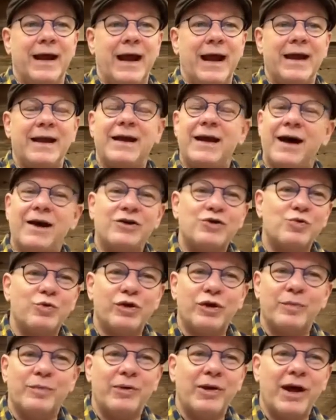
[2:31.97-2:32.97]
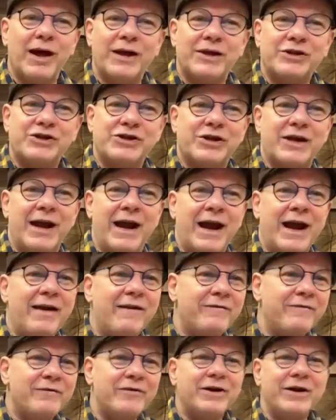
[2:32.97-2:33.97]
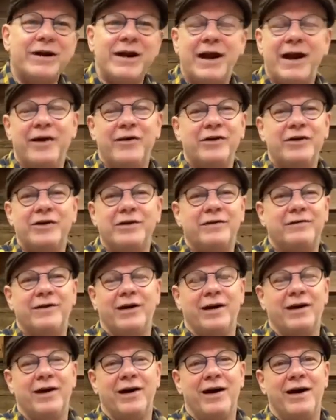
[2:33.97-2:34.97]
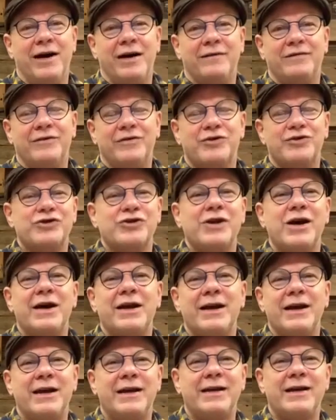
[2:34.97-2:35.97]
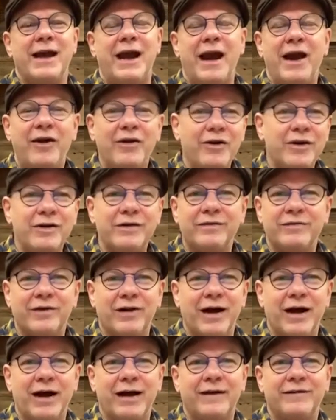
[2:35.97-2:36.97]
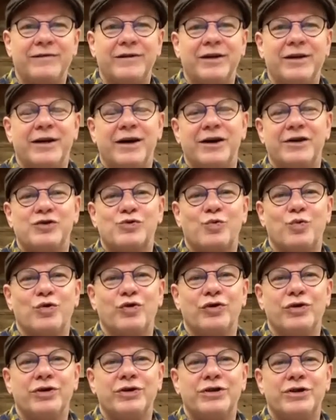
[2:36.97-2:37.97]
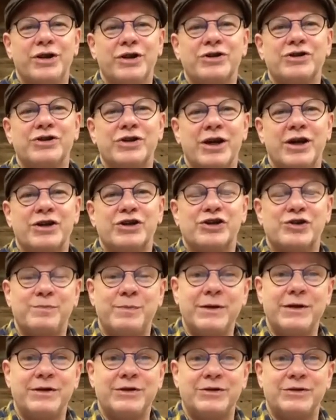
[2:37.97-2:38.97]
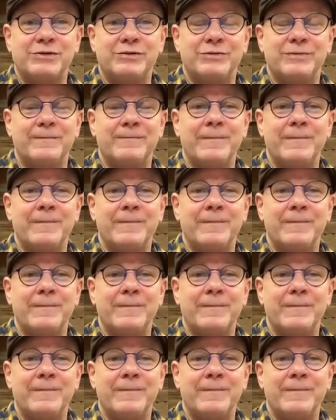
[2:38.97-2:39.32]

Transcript: And God's word applies to every area of our life. There's not an area of life that God's word does not speak to.